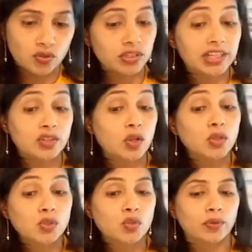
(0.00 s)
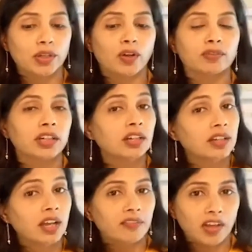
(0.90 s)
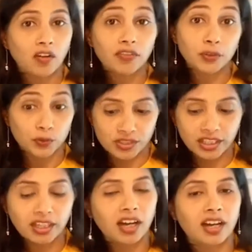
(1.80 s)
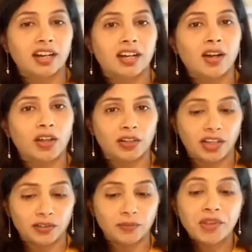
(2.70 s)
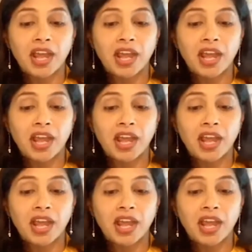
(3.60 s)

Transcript: So that's also one of the way of using oregano.